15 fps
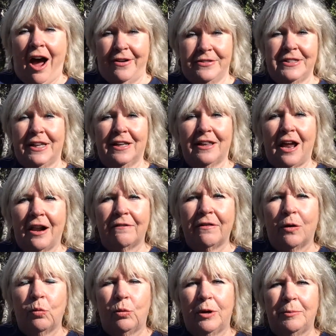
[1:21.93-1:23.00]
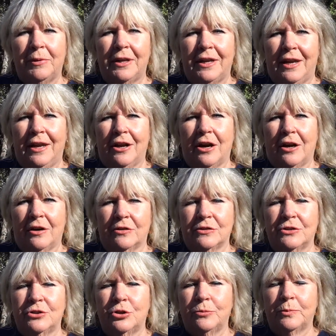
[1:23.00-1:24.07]
I've seen a lot of our women in our
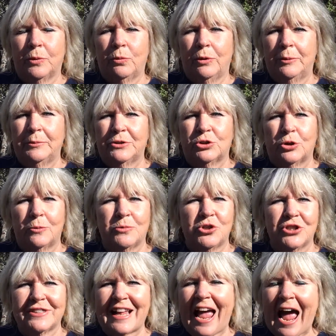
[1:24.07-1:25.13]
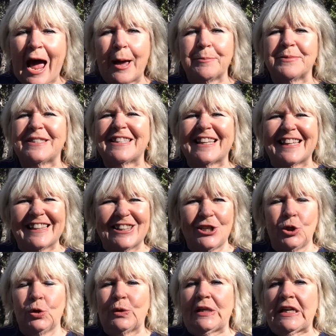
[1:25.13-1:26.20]
super women's group just
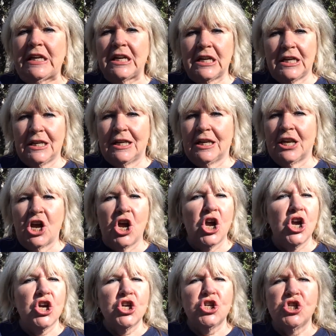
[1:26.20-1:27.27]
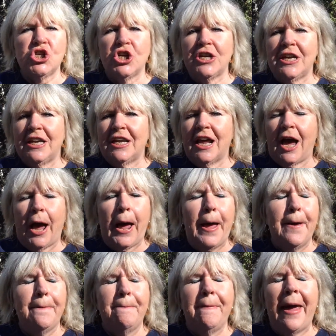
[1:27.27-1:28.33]
absolutely hit it. Sheena,
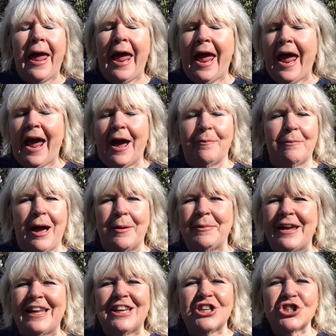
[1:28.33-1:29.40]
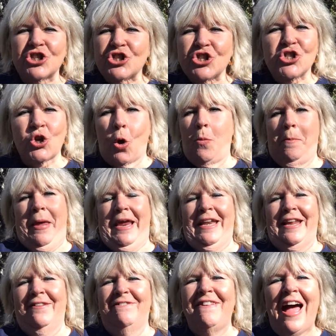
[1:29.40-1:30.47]
Pam, I mean, so
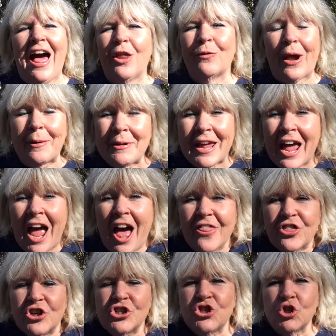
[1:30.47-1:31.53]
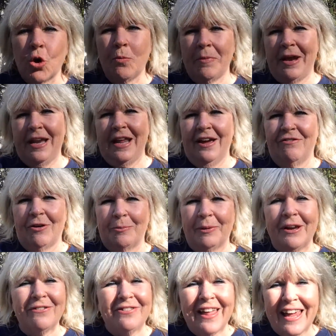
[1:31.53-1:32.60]
many. Valerie, I mean, there's so many of them.
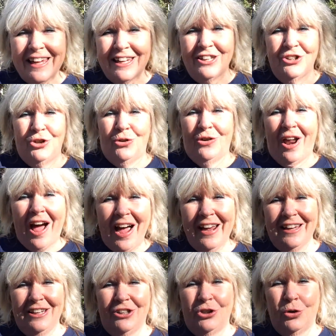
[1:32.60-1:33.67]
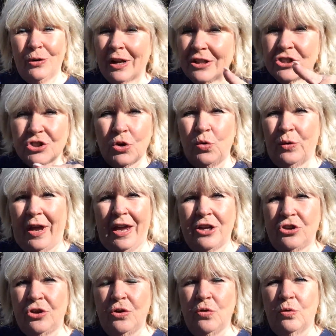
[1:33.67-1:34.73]
If they can do it, I can do it, and so can
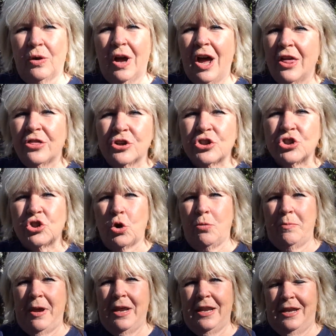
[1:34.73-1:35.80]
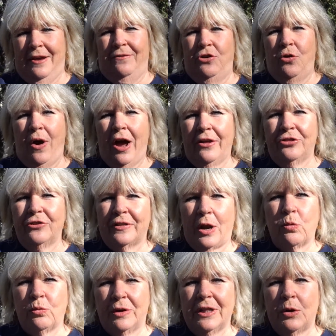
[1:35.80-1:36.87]
you. There's so many of you out there
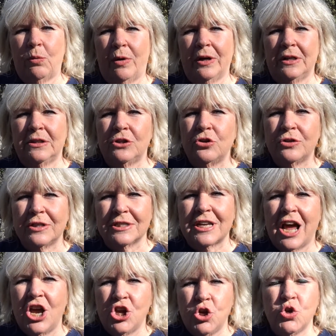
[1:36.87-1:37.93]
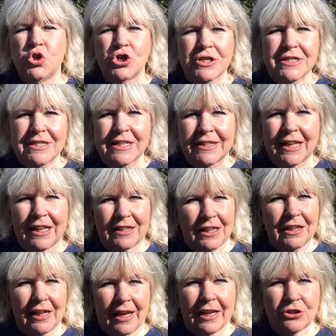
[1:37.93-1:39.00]
that really want to do this. You just need that
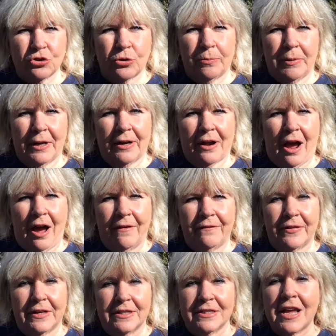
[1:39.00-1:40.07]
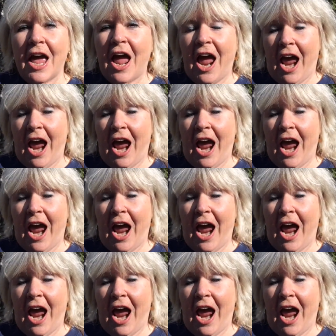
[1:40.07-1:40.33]
little extra bit of confidence.